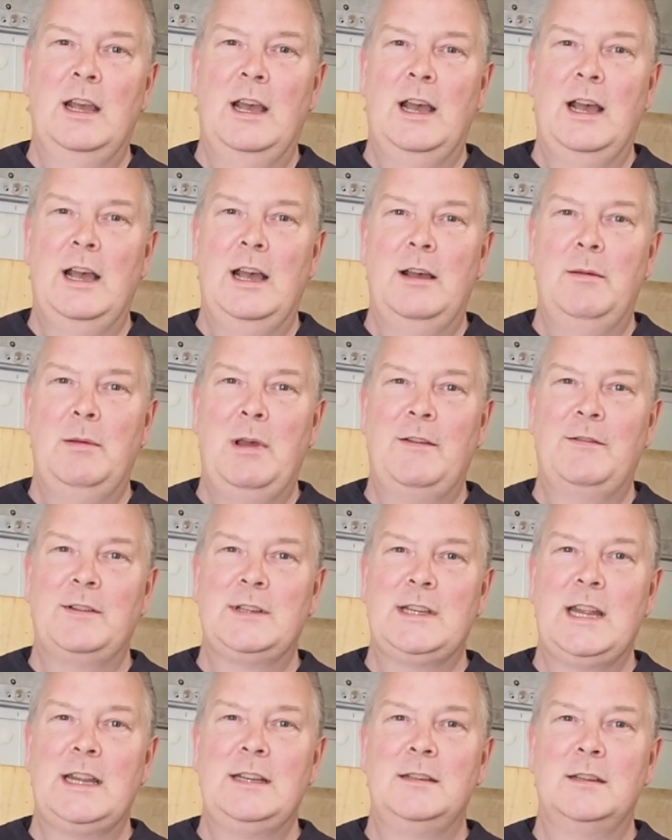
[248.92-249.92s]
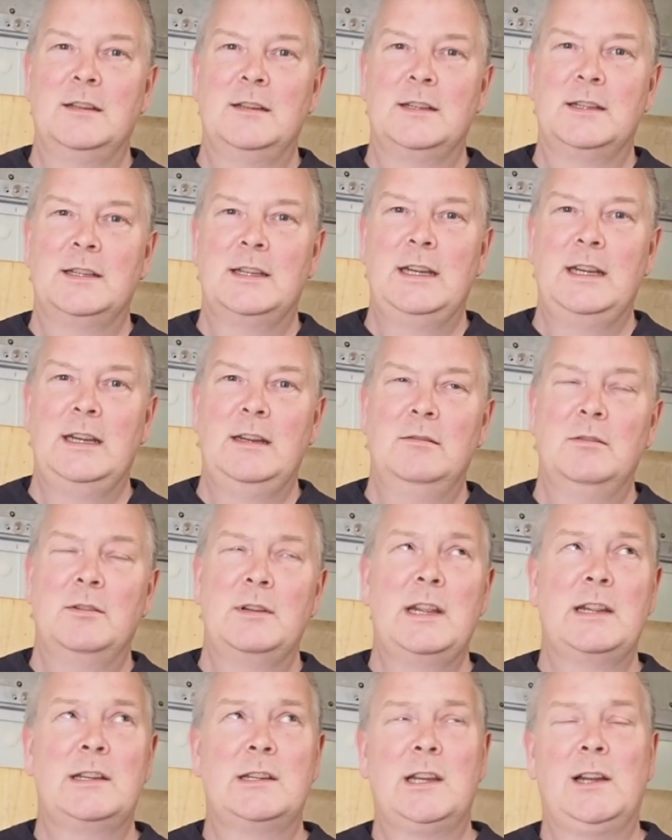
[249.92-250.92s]
have a tendency, not
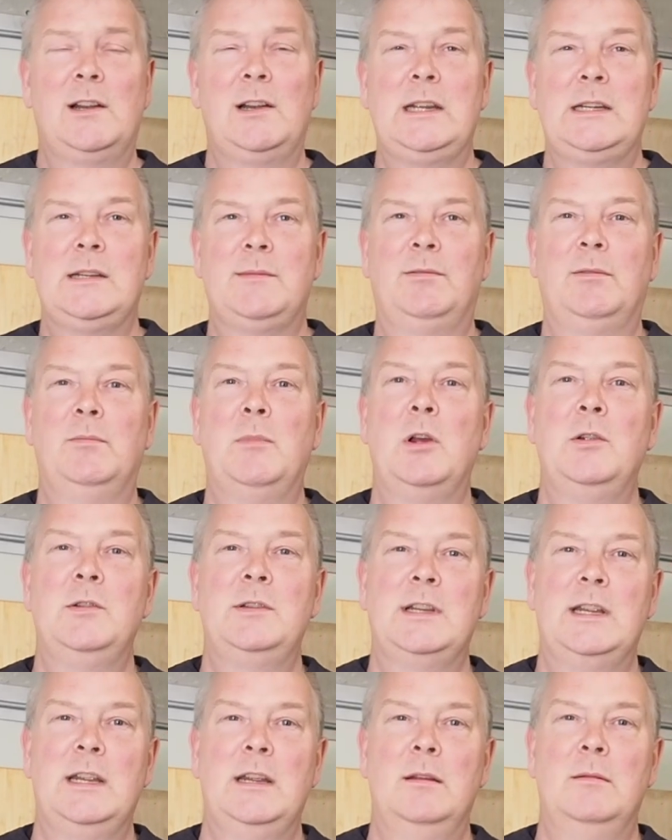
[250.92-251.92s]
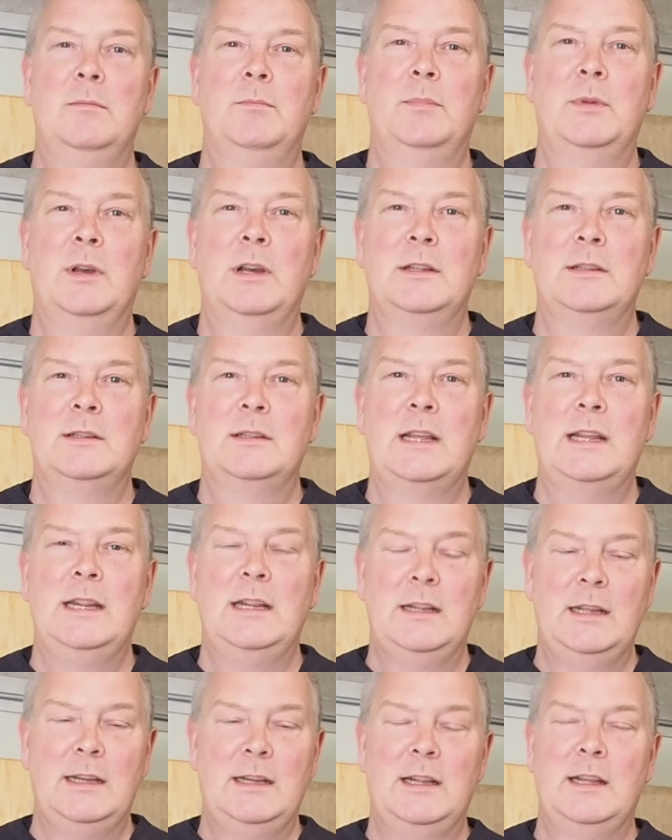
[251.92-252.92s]
necessarily to promote it, but
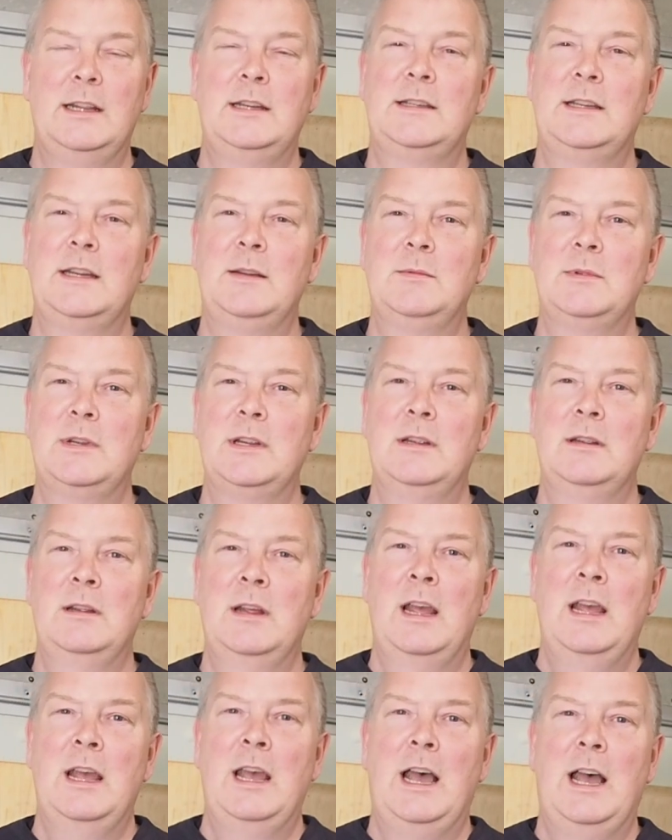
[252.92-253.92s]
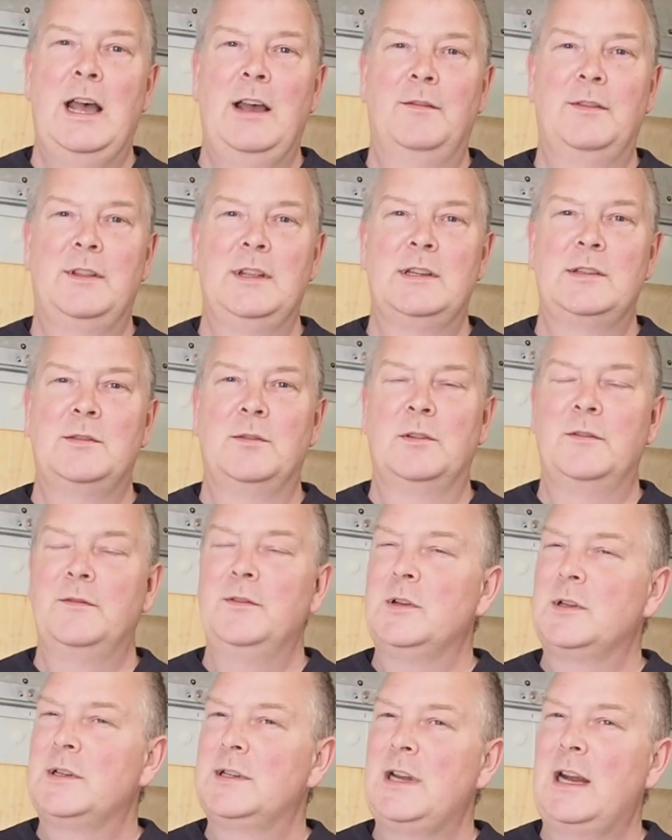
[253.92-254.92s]
they seem to have this sort of
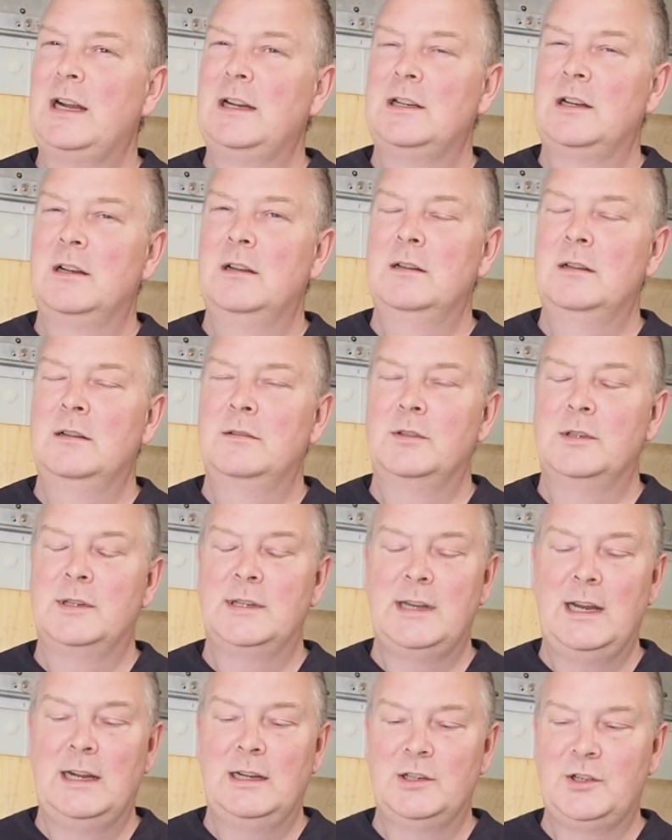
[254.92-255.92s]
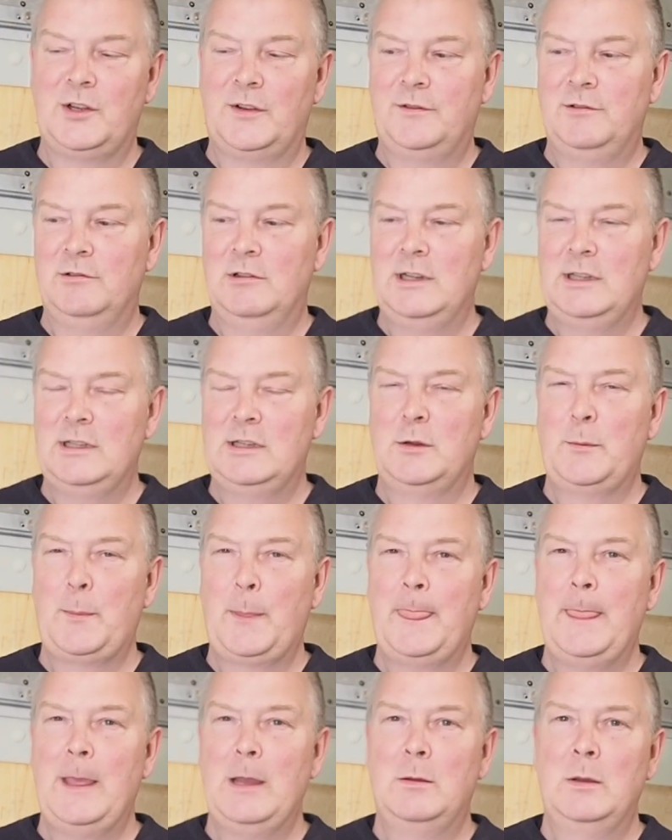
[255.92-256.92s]
nostalgia for it.
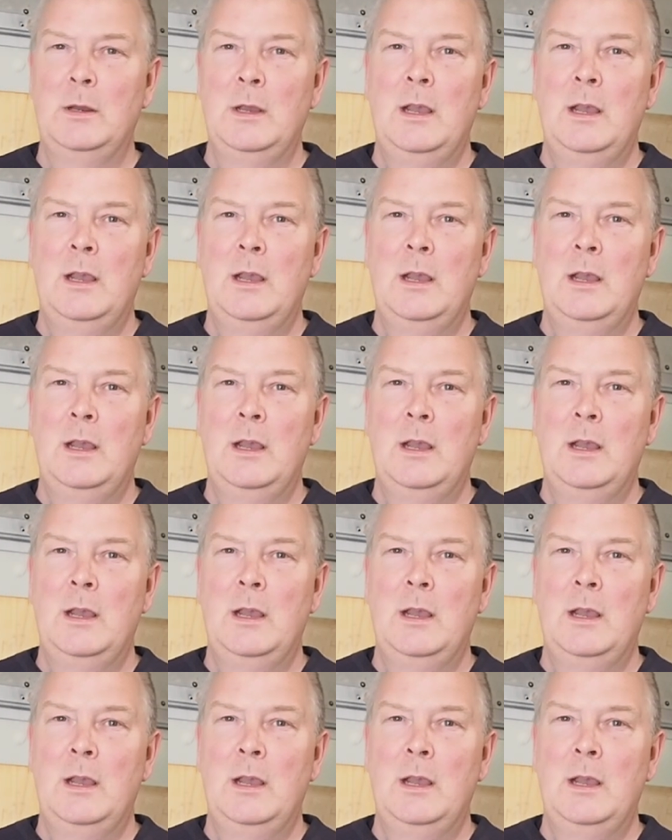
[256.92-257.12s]
Now,